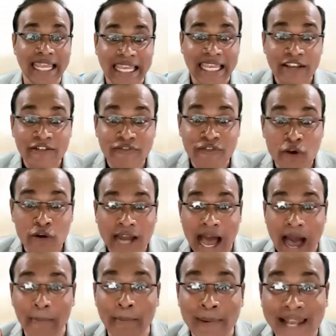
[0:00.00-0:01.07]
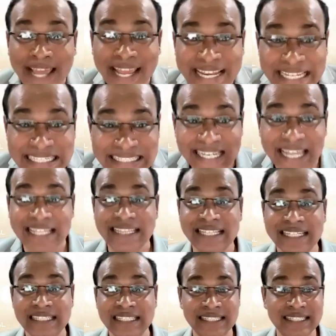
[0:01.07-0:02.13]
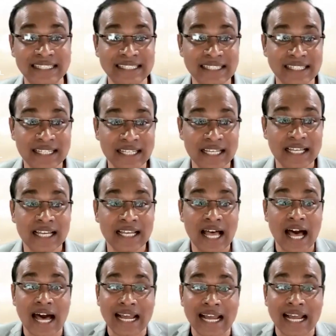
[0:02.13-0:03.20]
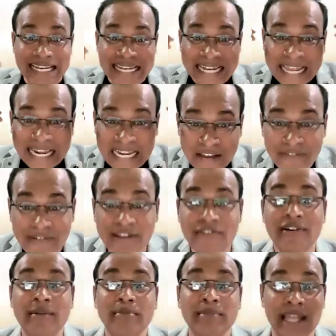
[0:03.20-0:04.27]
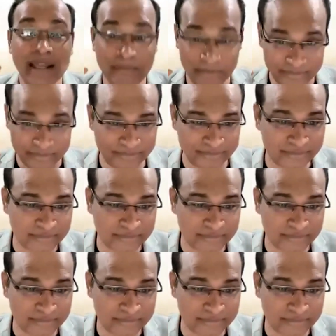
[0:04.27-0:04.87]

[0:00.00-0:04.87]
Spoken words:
If your upline is like this, run away from them.